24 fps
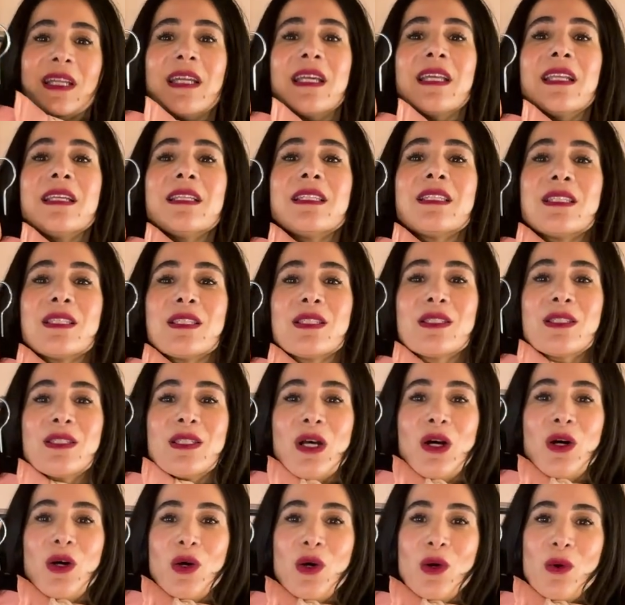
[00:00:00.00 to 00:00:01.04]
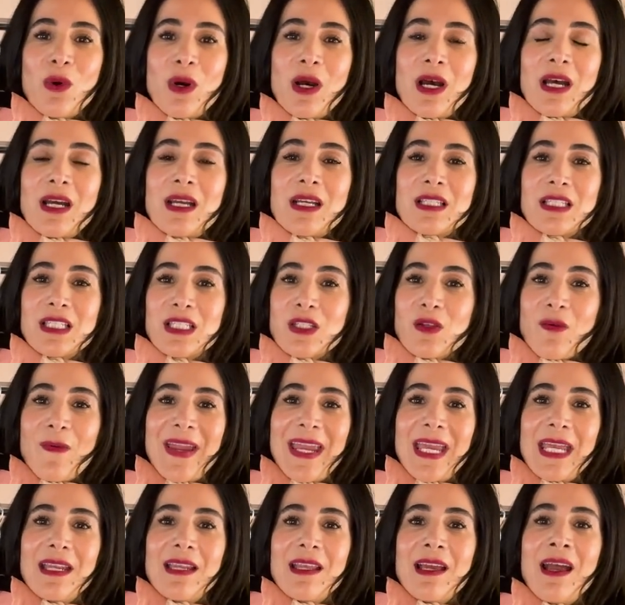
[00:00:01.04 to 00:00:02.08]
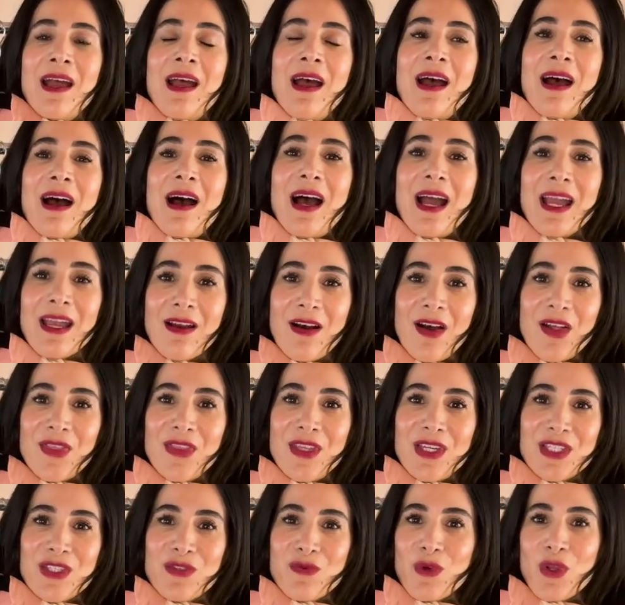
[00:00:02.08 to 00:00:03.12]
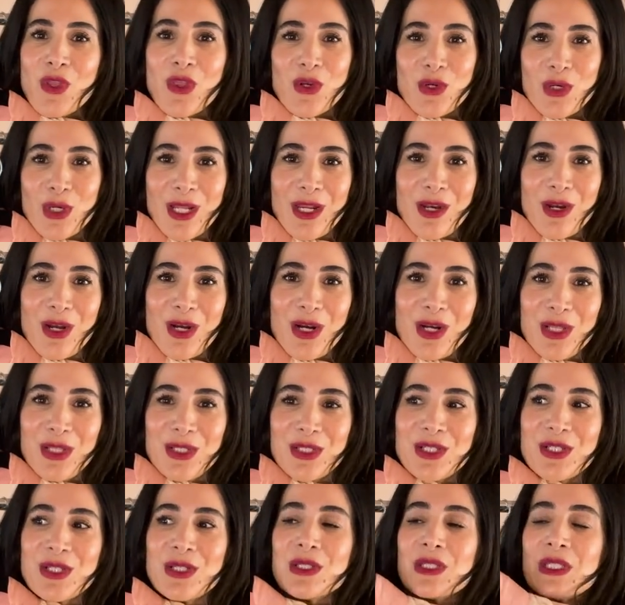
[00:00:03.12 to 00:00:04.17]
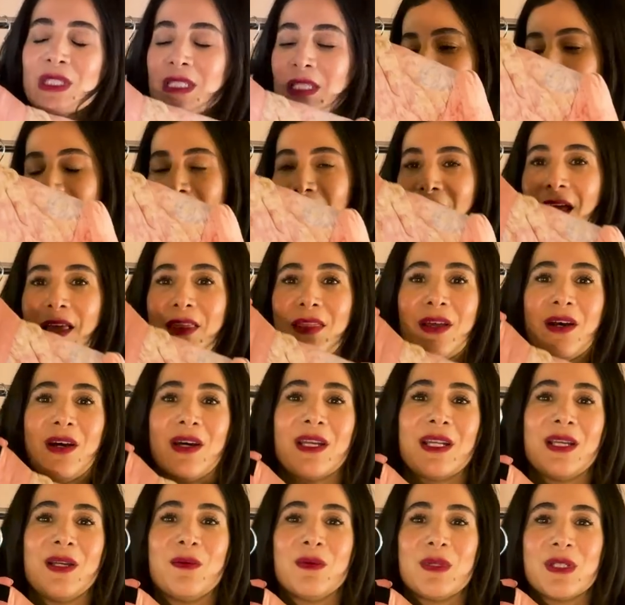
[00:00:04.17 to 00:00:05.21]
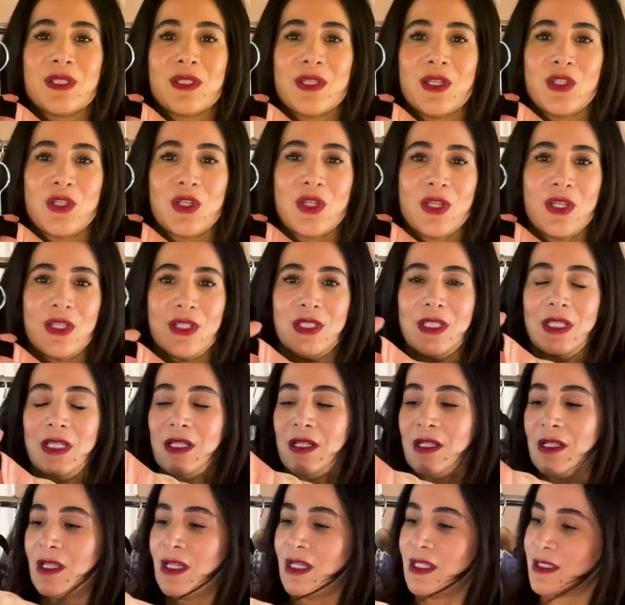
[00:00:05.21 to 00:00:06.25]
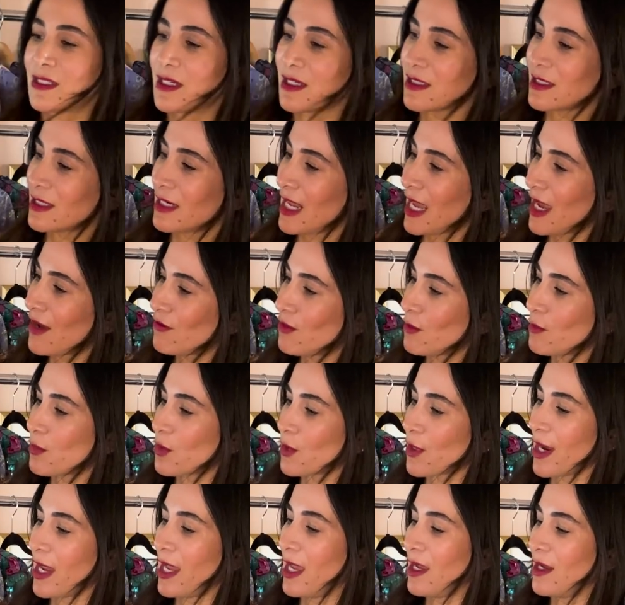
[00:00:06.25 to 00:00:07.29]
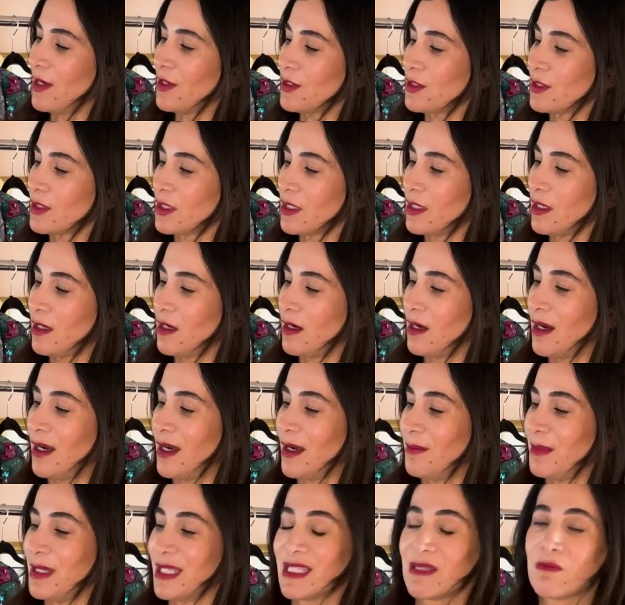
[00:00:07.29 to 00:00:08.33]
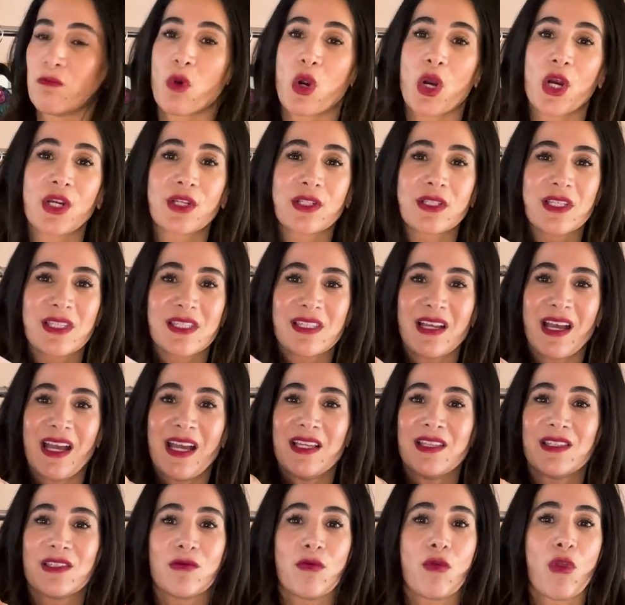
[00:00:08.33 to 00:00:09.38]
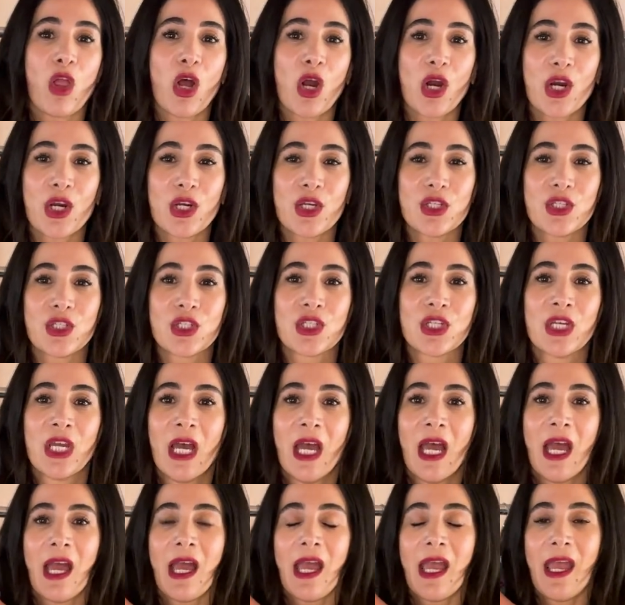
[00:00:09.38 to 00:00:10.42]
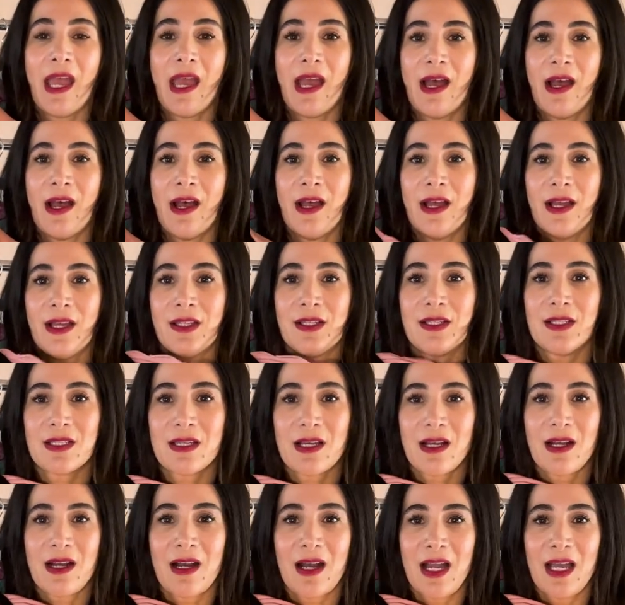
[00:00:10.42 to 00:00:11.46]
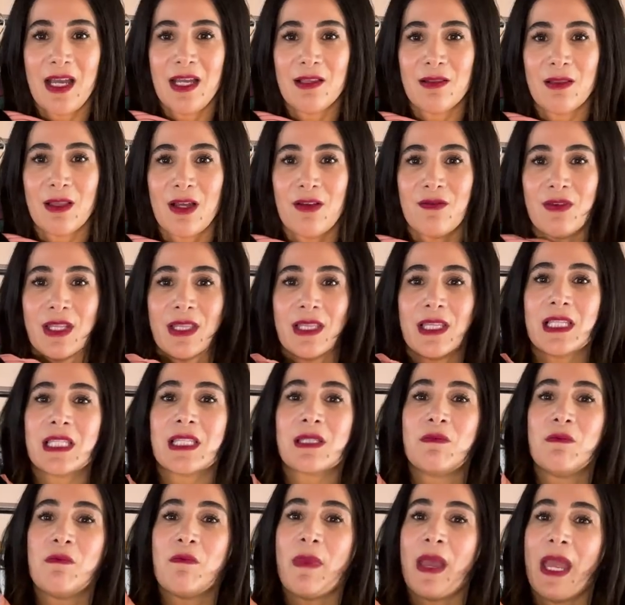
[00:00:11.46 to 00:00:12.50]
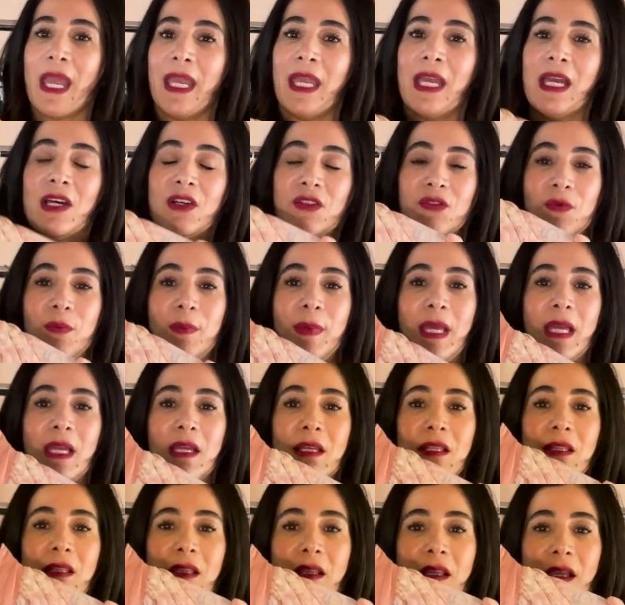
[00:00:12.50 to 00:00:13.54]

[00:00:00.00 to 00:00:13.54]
It is so sweet. I got this for $30. I thought it was such a good deal. It doesn't have a brand. It's marked a size large, and I love it. This may have been